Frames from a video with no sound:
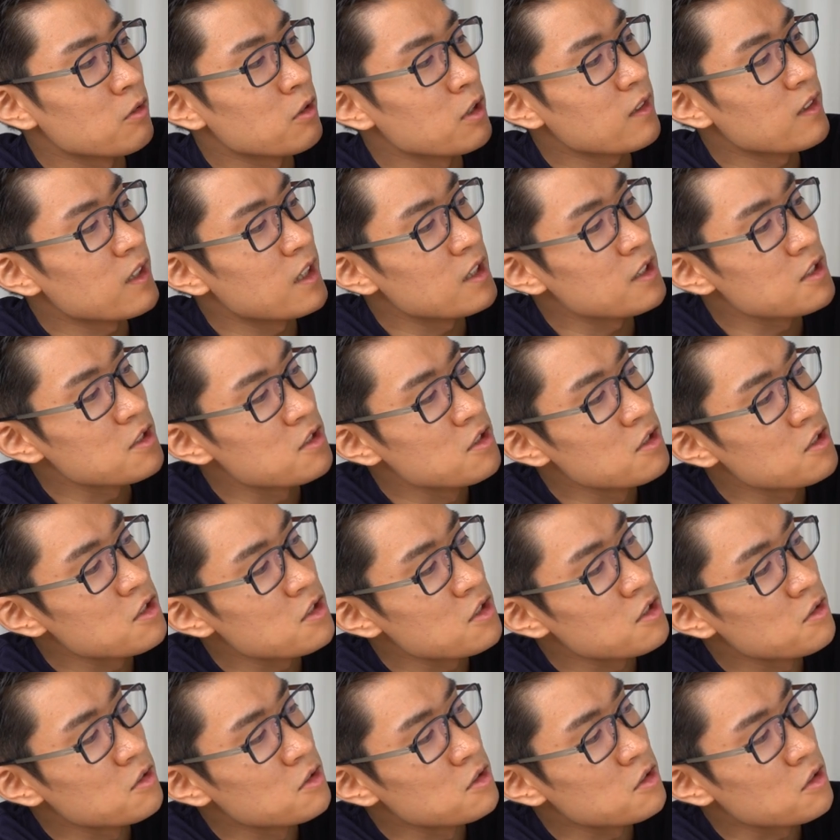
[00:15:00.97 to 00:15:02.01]
the switching
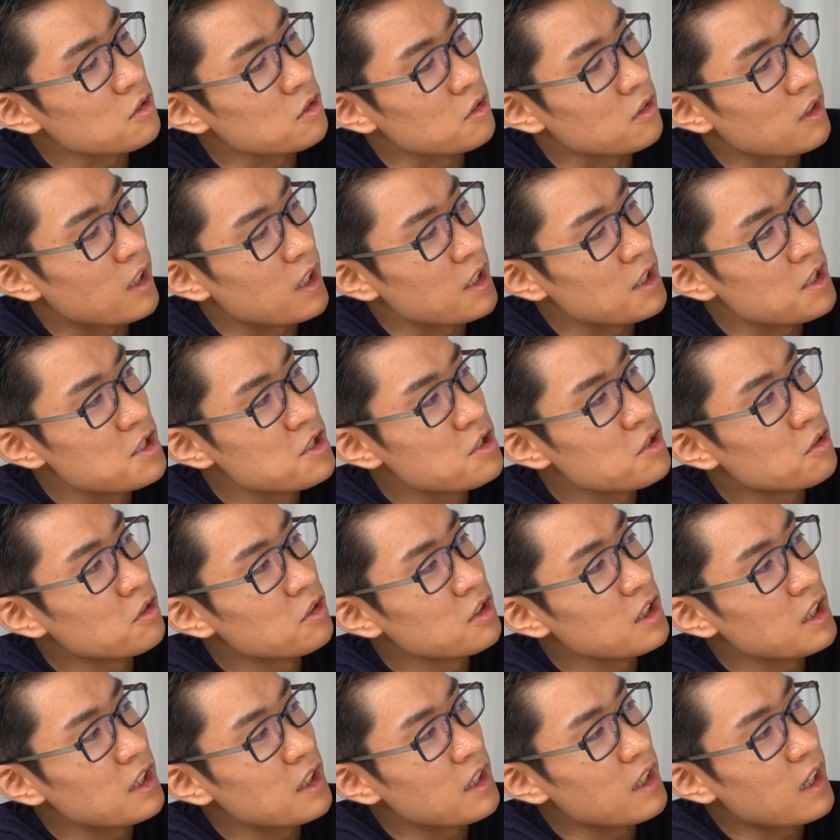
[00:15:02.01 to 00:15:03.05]
speed of a MOSFET is very
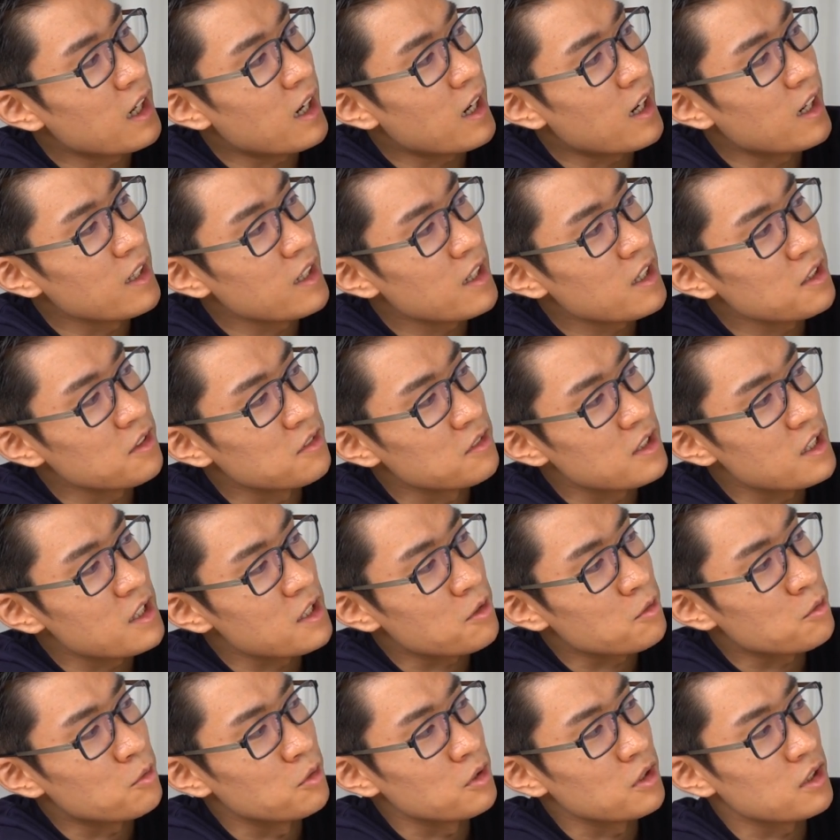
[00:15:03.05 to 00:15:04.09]
fast, high-frequency
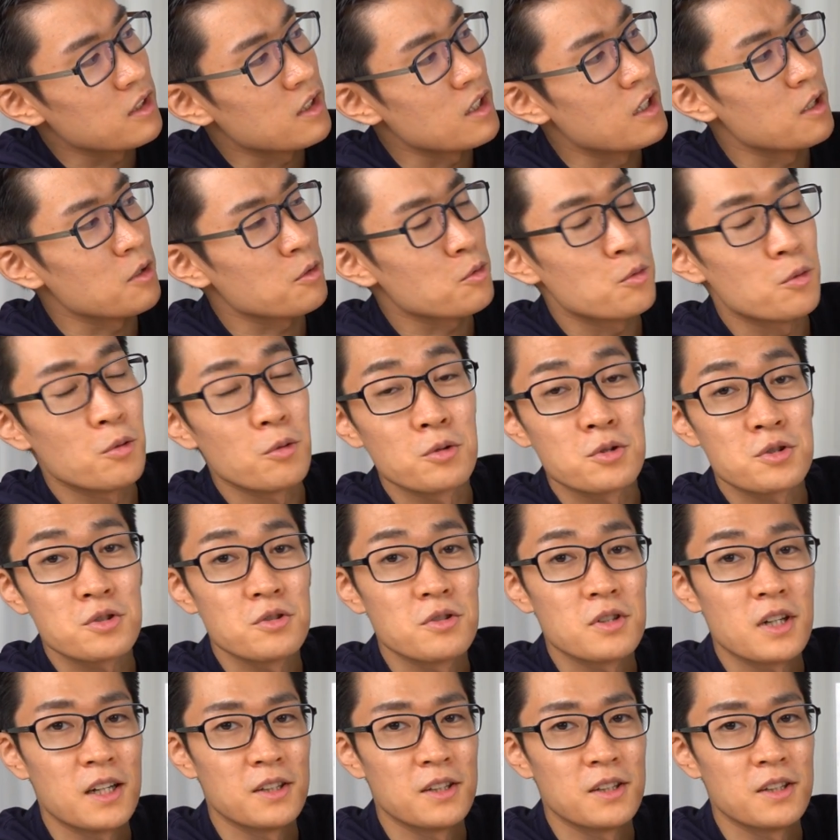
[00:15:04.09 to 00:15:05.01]
noise is generated.